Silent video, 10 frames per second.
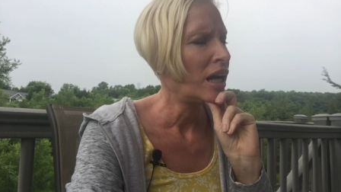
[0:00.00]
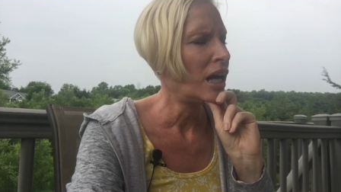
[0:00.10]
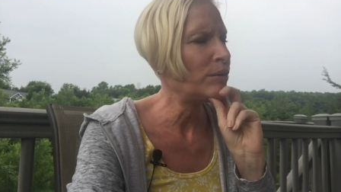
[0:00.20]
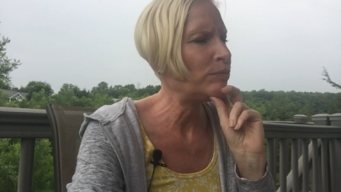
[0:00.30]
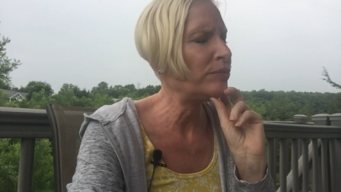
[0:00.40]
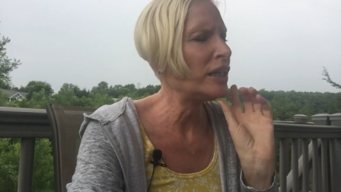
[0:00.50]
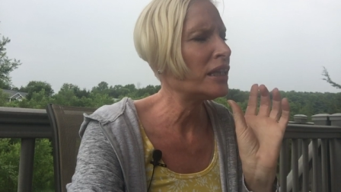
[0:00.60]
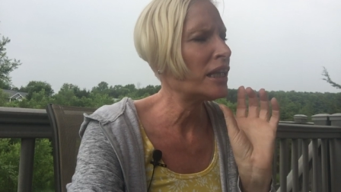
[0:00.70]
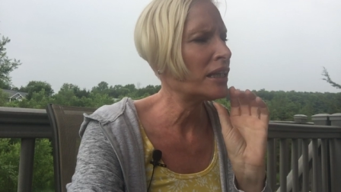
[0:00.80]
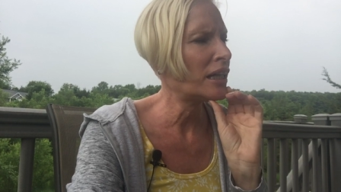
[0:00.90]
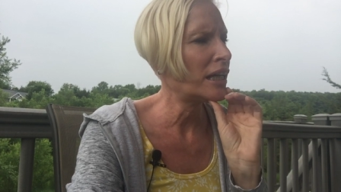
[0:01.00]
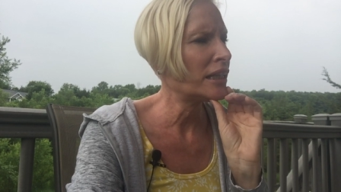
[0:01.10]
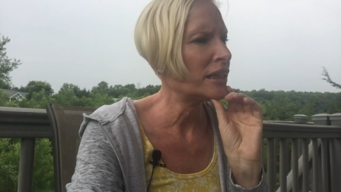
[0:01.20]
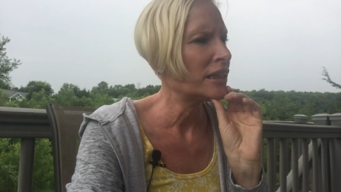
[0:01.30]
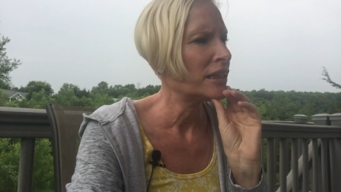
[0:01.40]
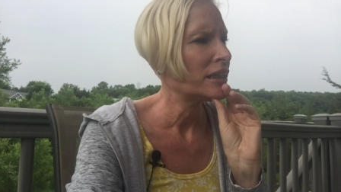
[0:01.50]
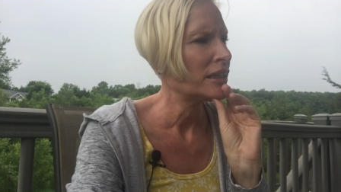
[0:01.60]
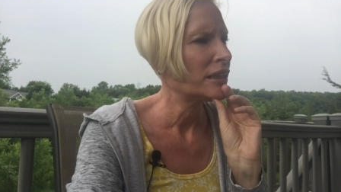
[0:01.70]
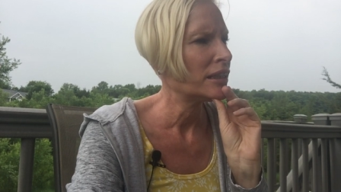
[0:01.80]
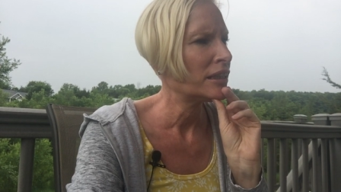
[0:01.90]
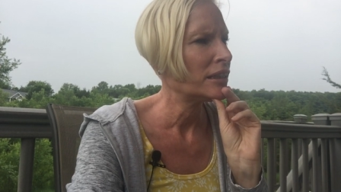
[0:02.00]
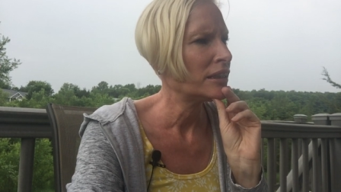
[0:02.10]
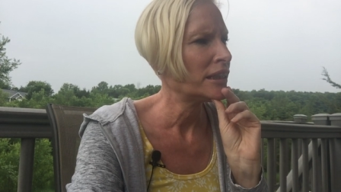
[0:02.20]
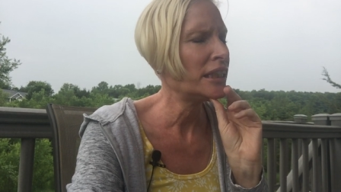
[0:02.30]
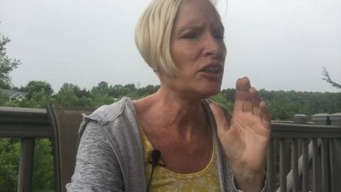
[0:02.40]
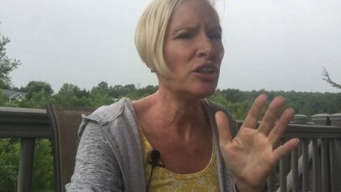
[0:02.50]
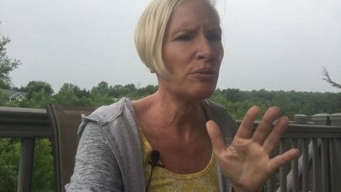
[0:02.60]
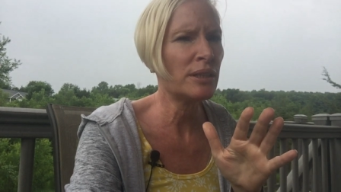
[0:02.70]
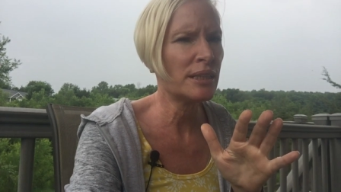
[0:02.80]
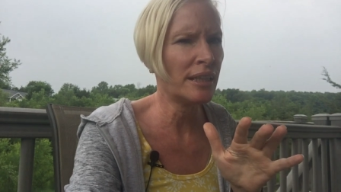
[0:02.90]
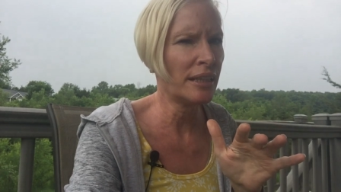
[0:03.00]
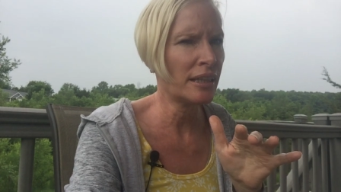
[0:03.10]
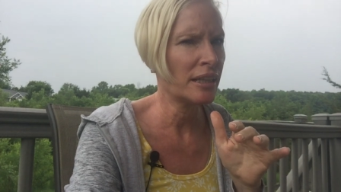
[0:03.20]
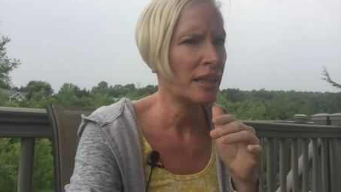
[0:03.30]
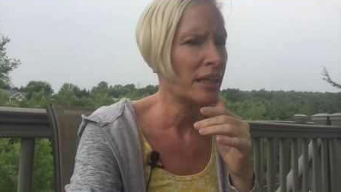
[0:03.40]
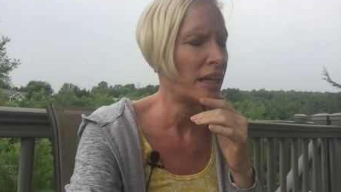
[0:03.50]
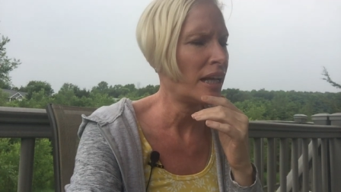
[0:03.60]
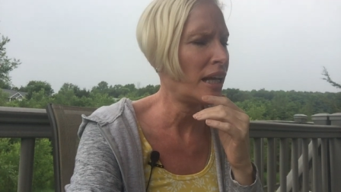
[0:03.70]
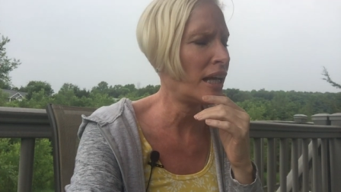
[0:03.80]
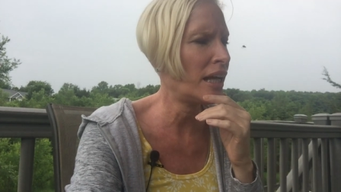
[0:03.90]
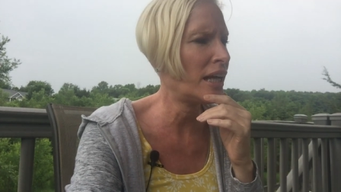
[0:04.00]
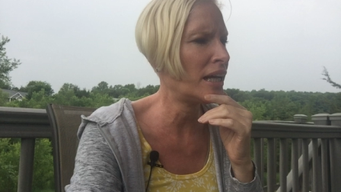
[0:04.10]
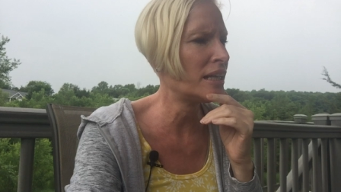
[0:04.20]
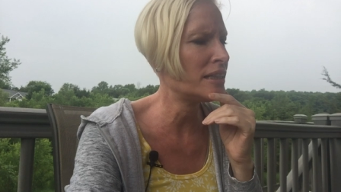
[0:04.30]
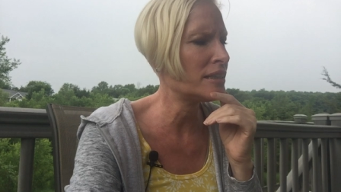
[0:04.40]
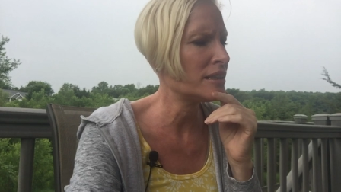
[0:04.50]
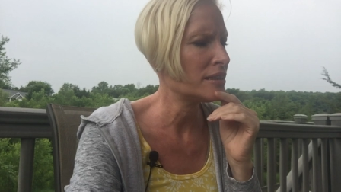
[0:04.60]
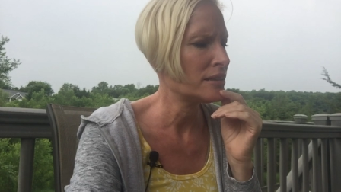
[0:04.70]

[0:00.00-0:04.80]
I'm feeling like he knew you were sick and